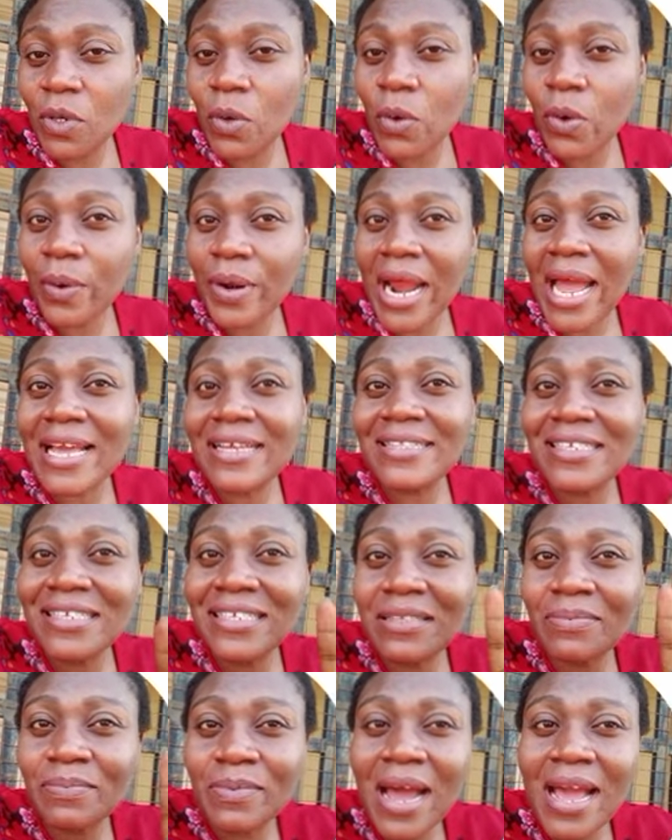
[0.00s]
All right,
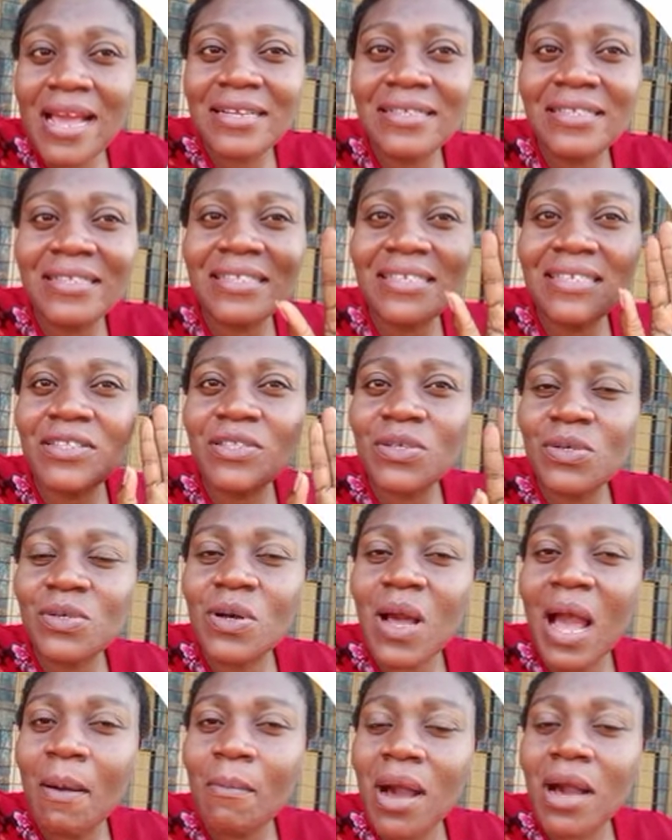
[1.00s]
this price, this
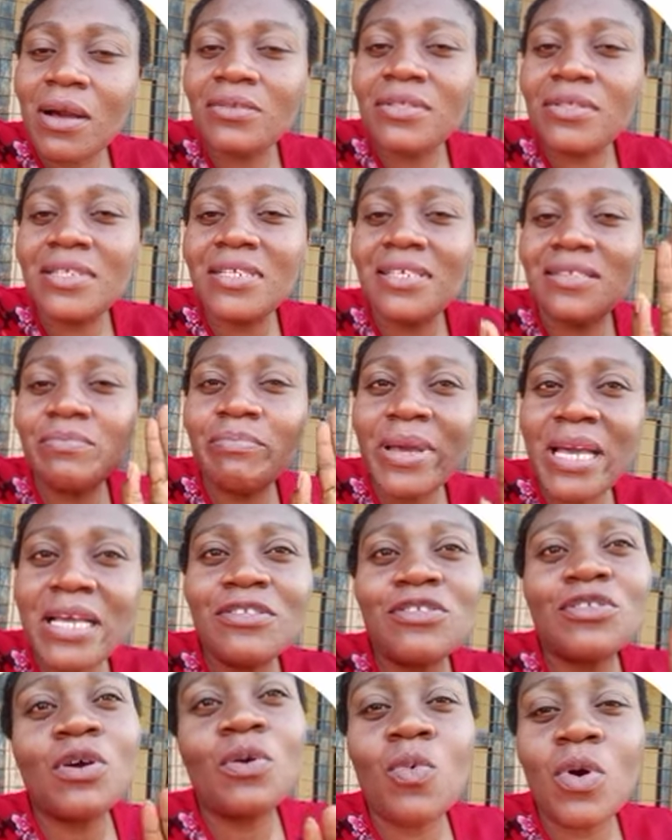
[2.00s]
amount is
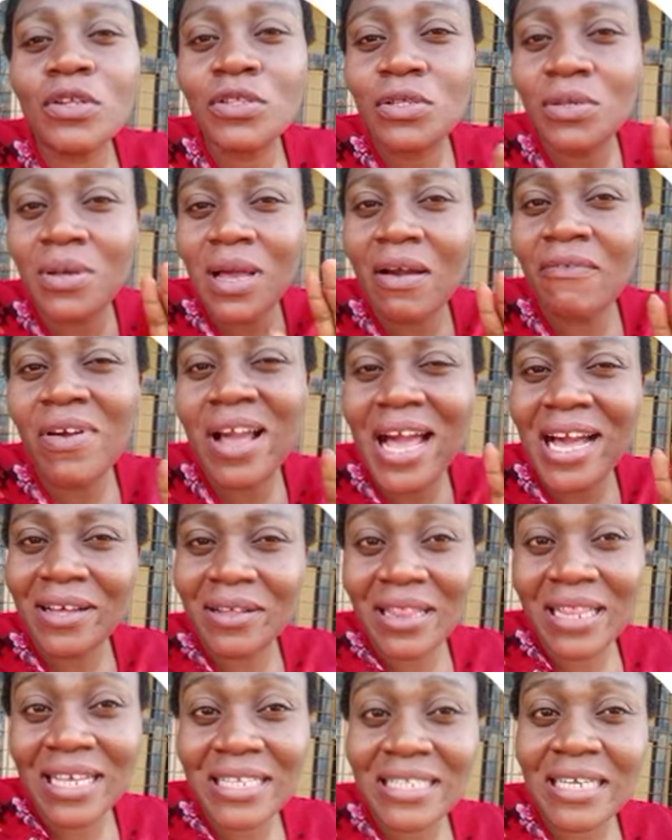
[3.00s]
based on what you have
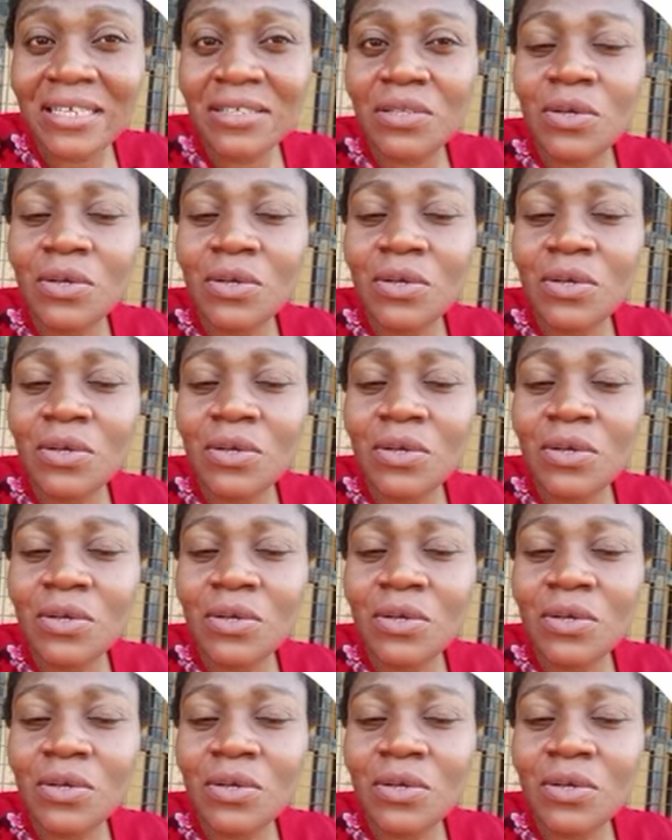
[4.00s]
calculated.